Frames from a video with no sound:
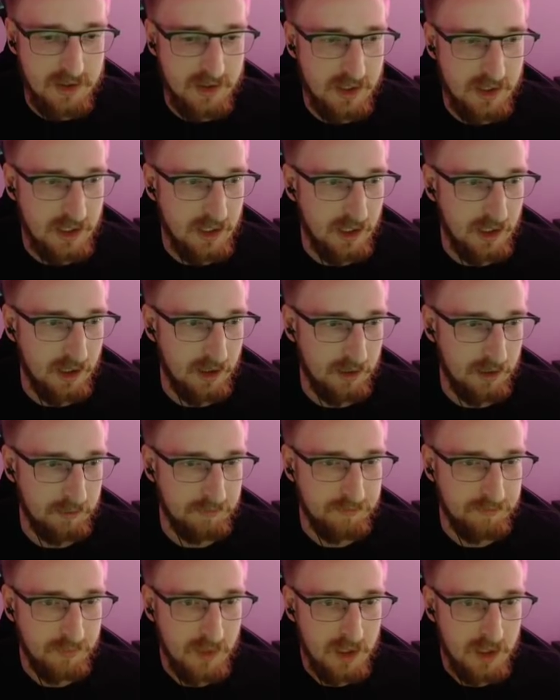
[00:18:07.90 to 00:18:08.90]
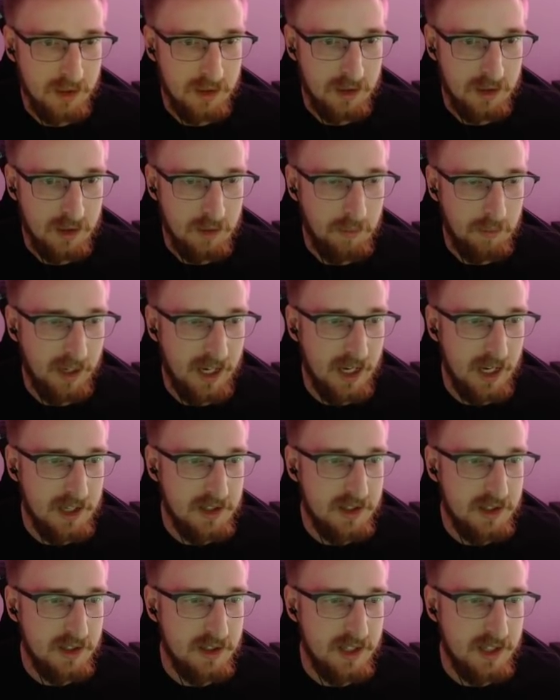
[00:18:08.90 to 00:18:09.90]
the because
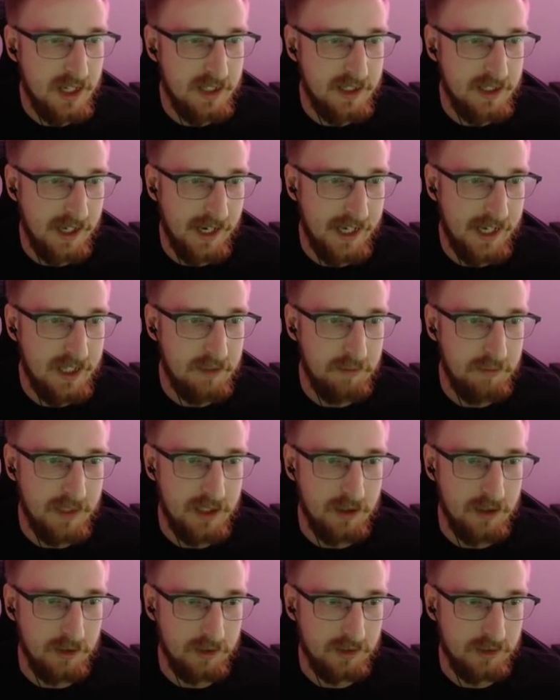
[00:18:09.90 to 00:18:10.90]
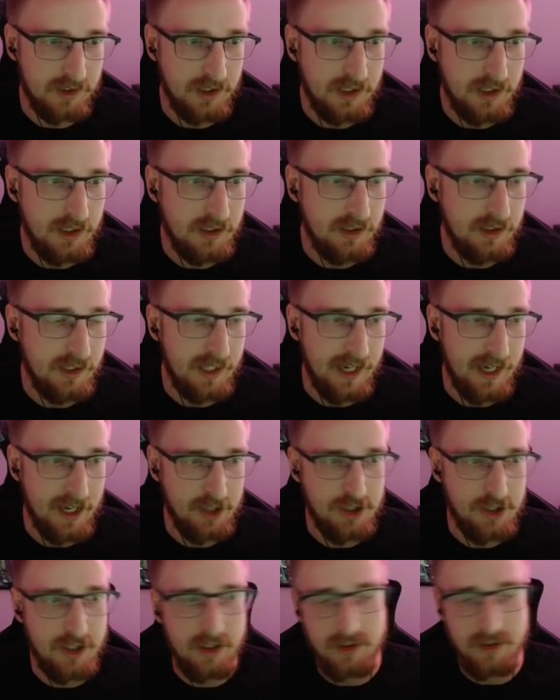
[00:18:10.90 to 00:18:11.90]
the Zed died mid ulti, it
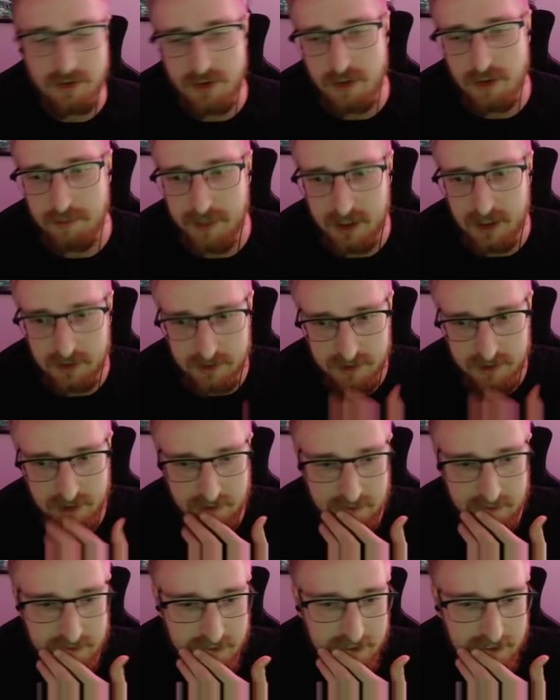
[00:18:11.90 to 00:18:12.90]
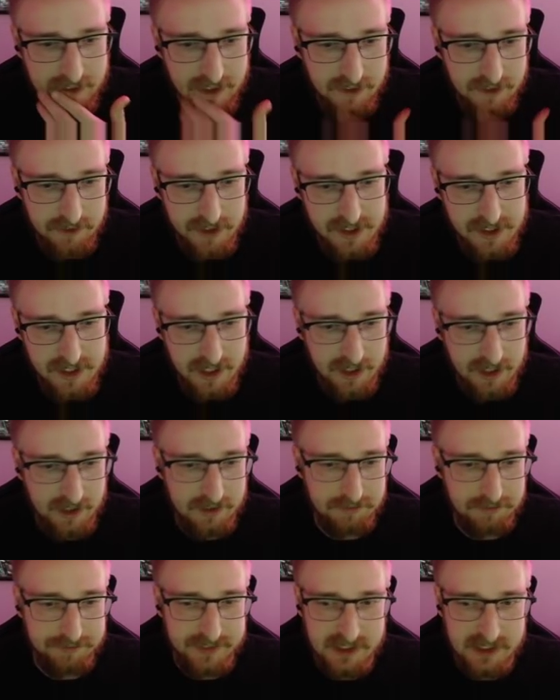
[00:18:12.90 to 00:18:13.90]
actually consumed my ulti and didn't reset it.
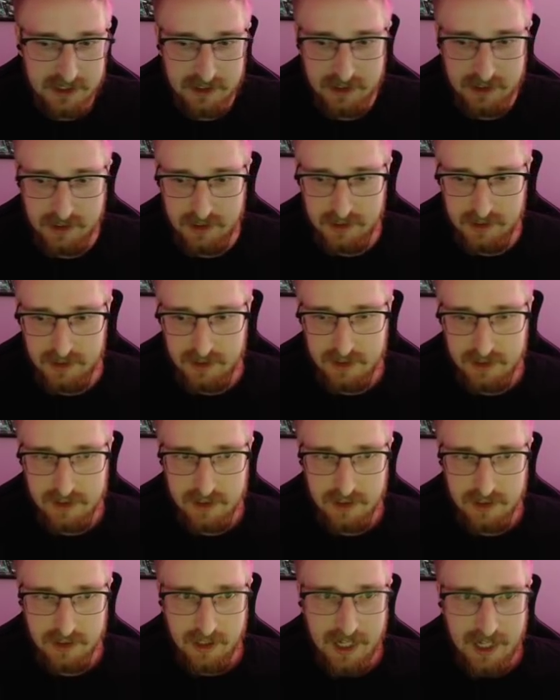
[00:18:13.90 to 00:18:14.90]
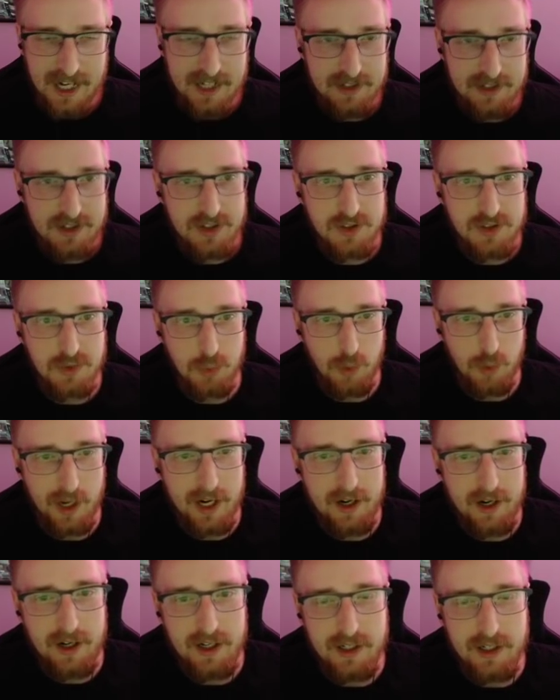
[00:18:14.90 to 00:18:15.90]
I
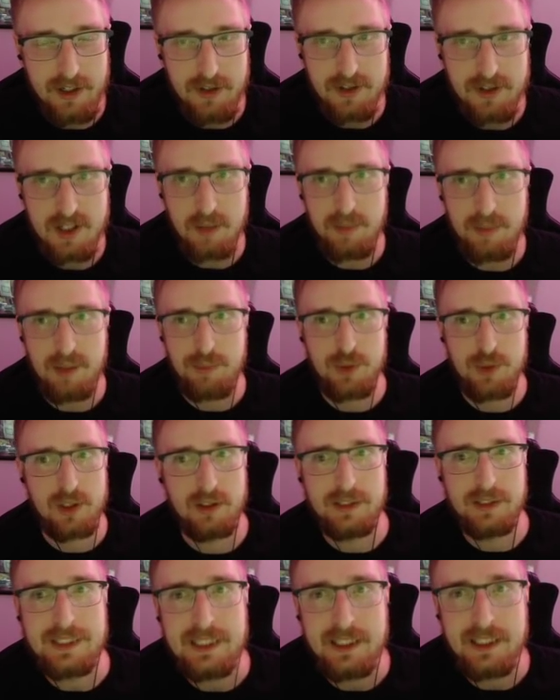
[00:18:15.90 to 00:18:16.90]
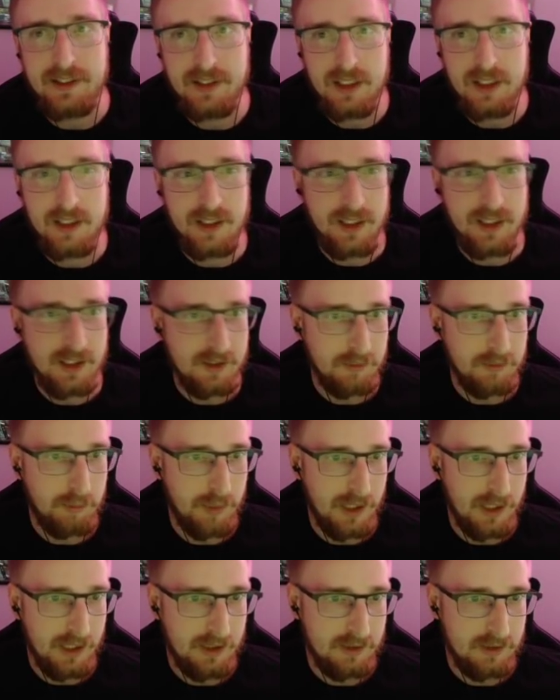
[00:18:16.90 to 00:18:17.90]
swear it used to be more lenient than that,
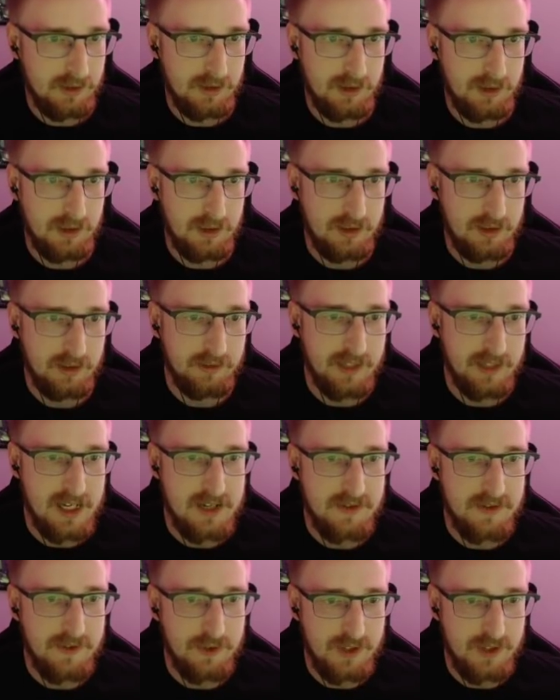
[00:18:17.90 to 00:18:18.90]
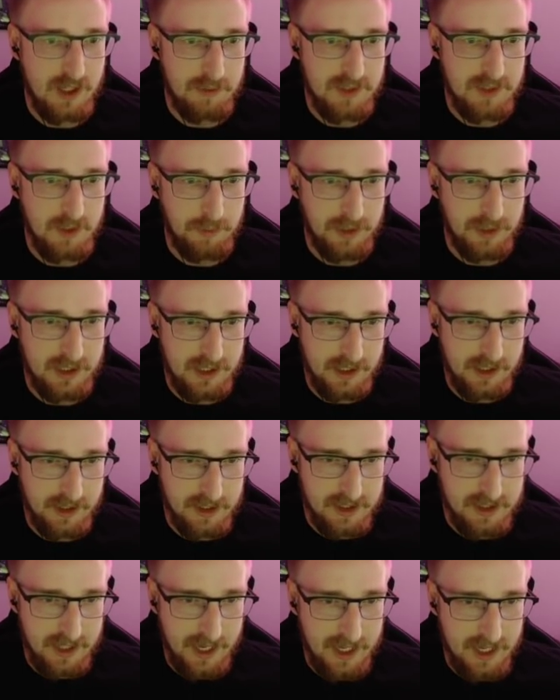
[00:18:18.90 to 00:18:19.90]
but last few times I've played
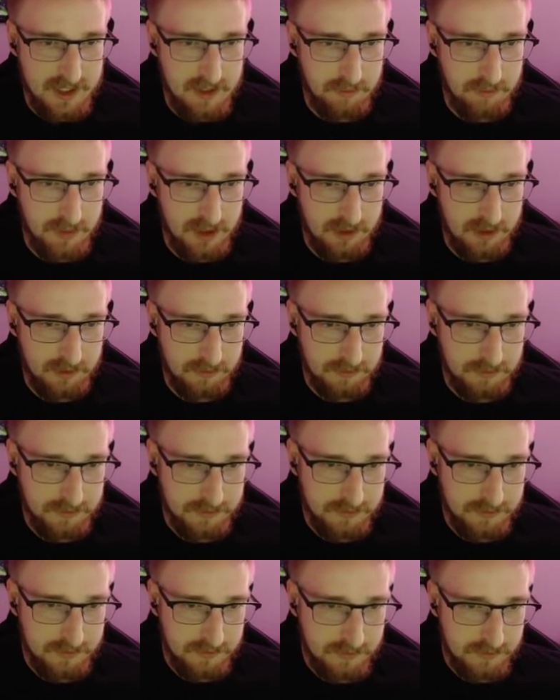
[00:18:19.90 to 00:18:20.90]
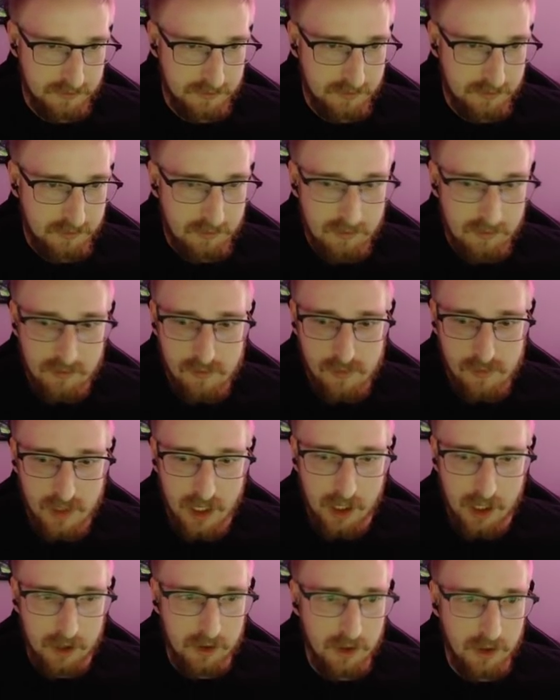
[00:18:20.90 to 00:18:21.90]
Darius it hasn't been.
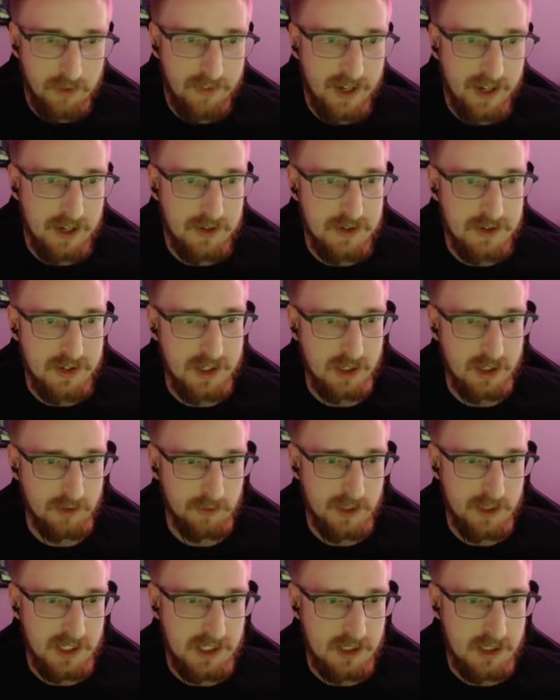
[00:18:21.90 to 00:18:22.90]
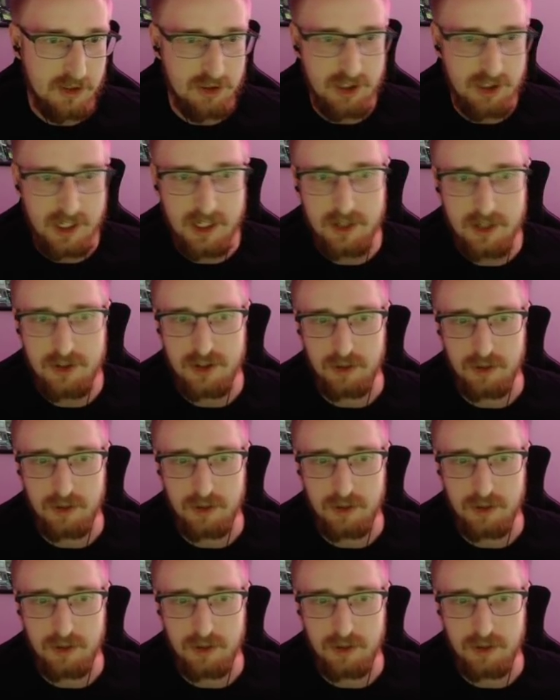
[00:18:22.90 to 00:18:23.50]
I don't know if that was a recent change or